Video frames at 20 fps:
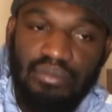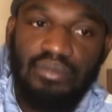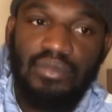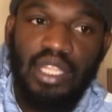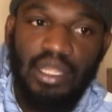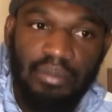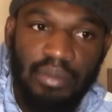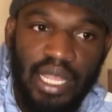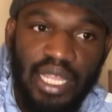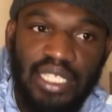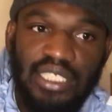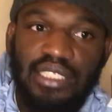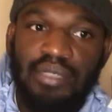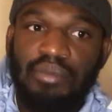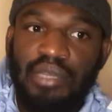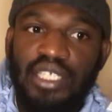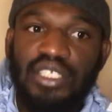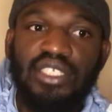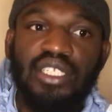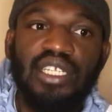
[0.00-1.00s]
in my
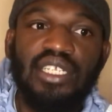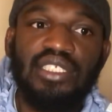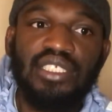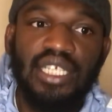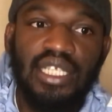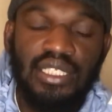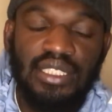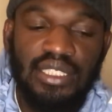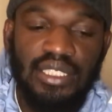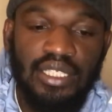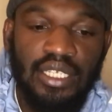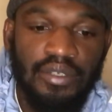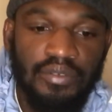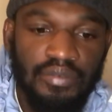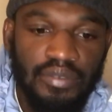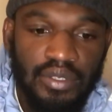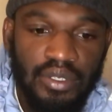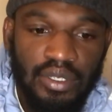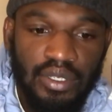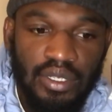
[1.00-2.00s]
estimation, their chances of
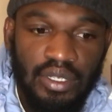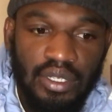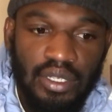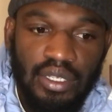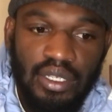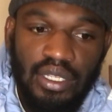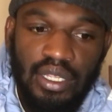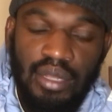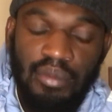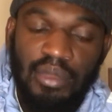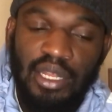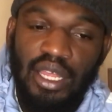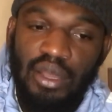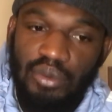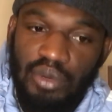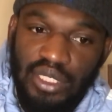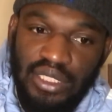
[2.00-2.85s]
coming out with a